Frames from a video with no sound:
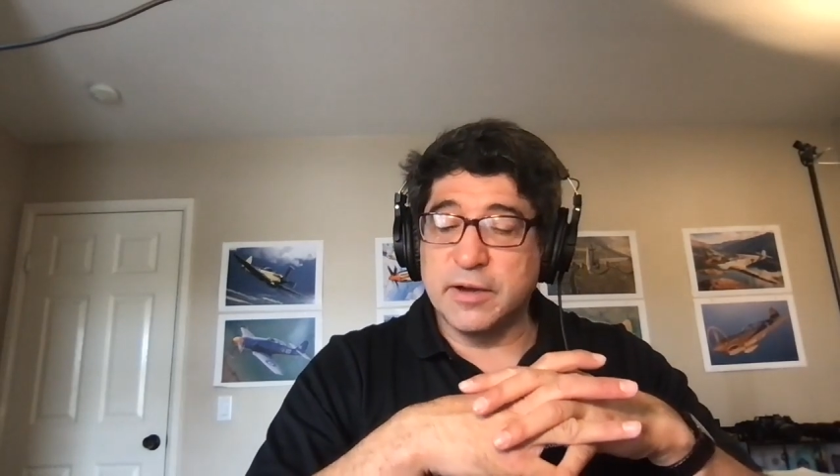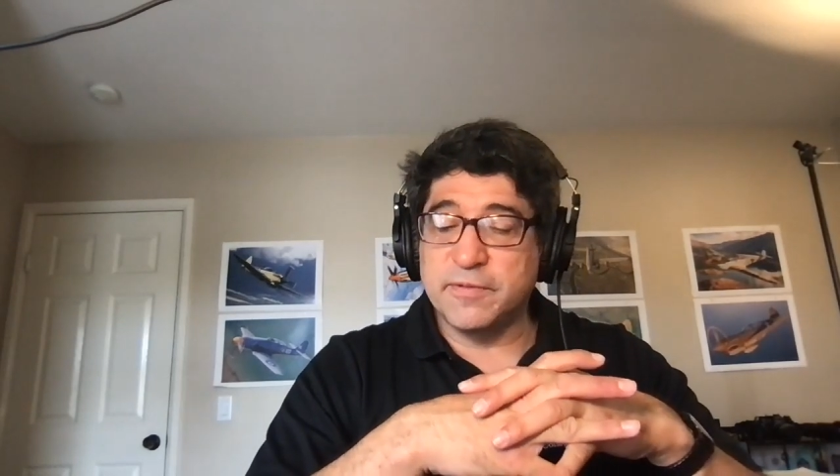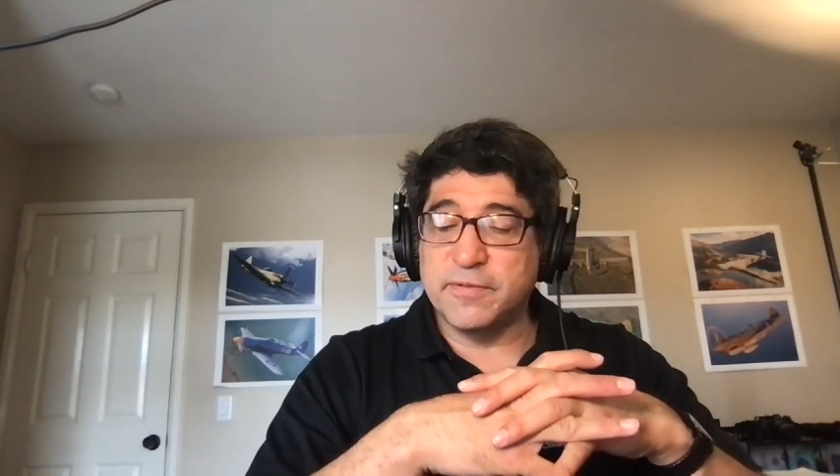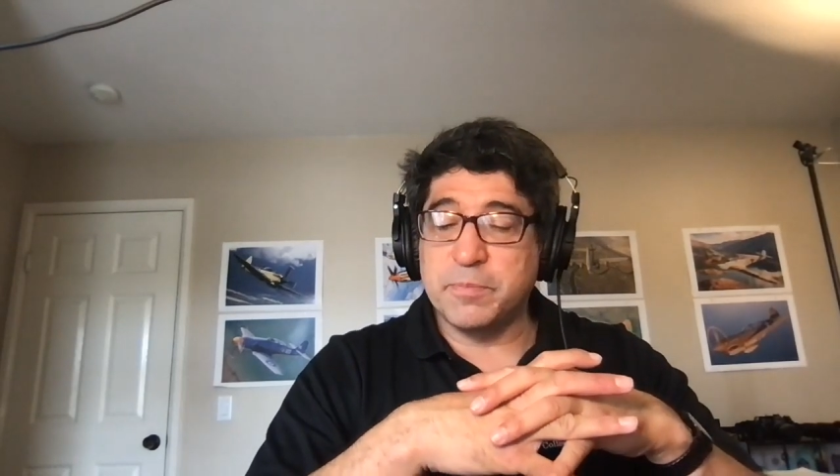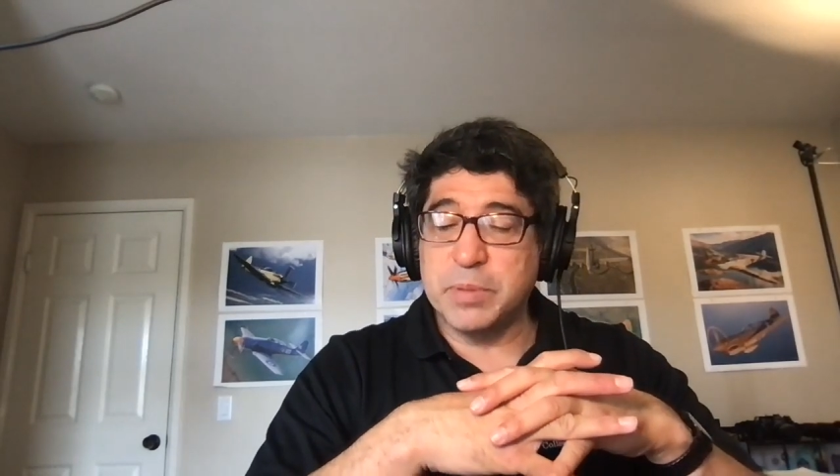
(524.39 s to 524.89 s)

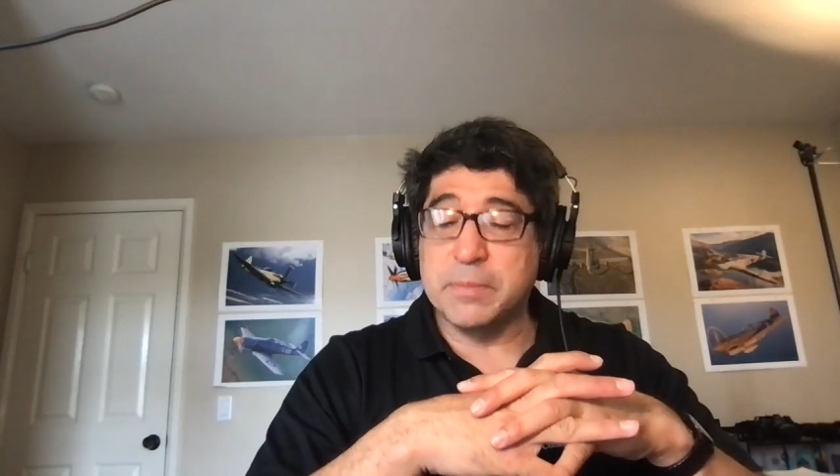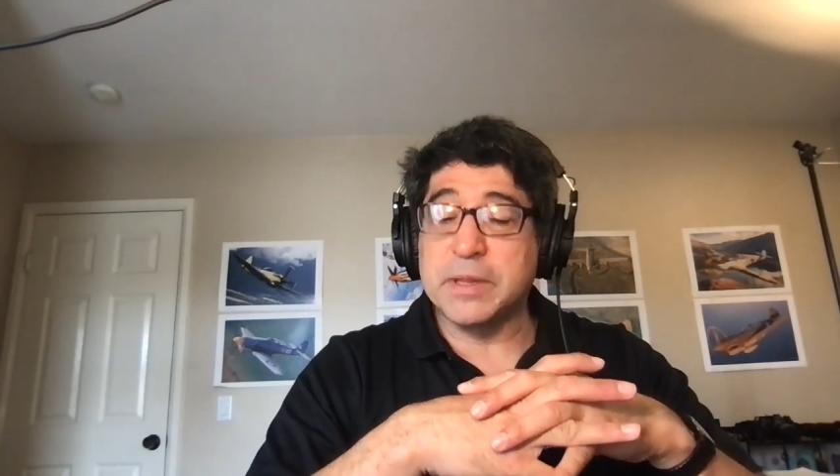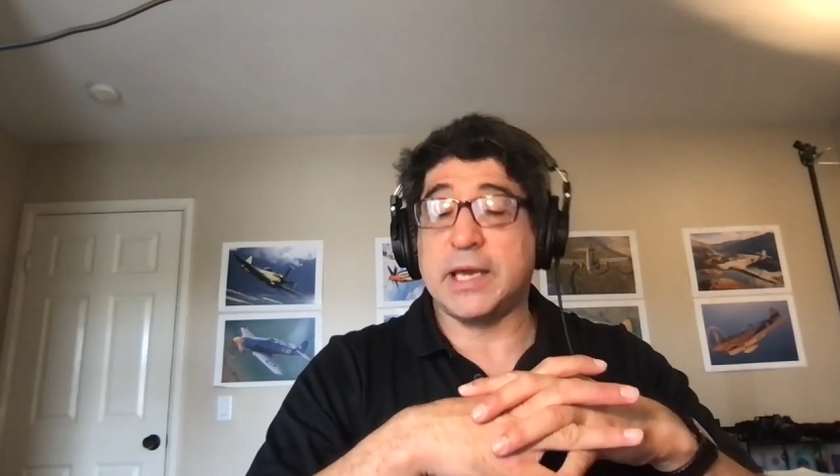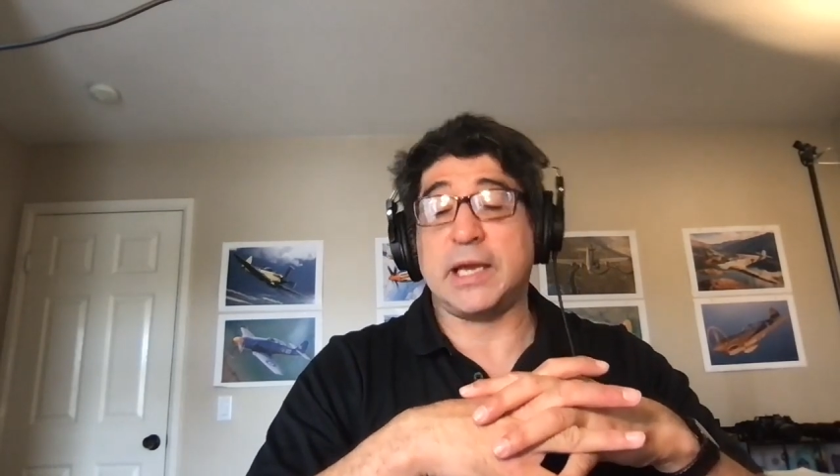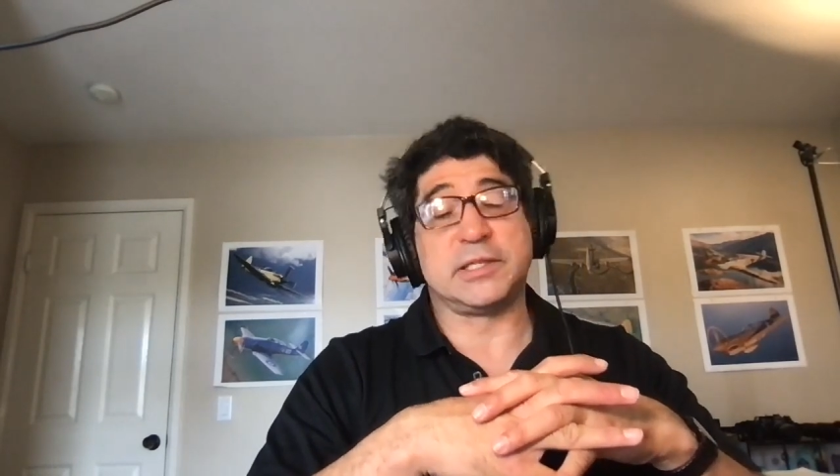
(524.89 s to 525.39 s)
of
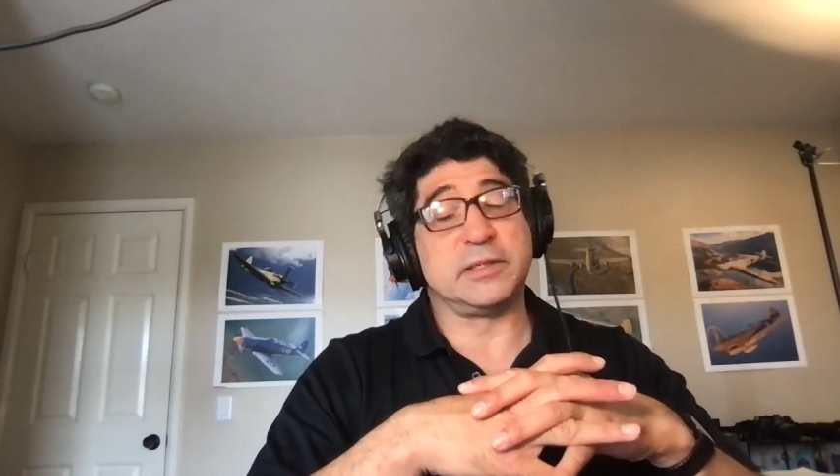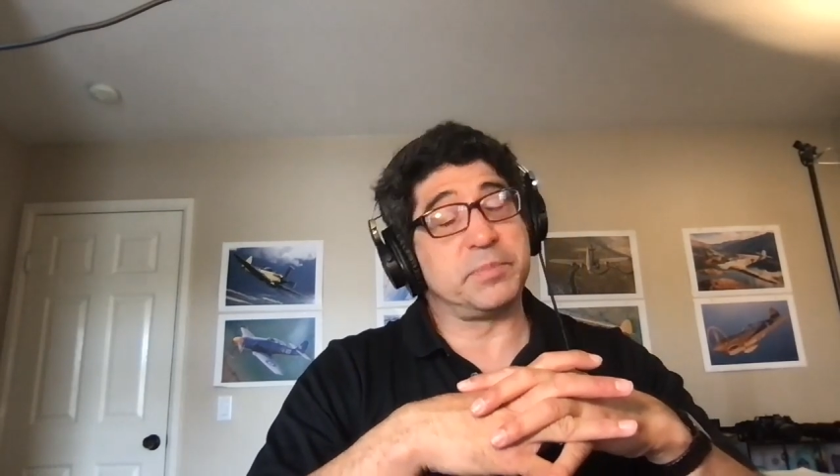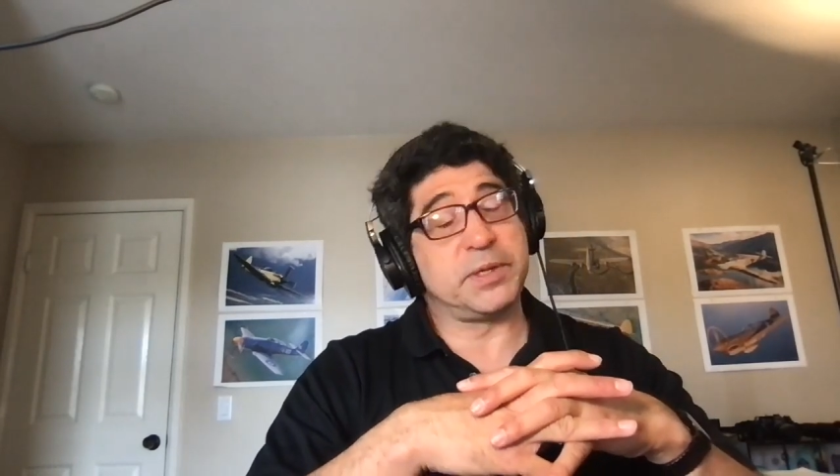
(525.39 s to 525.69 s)
publication,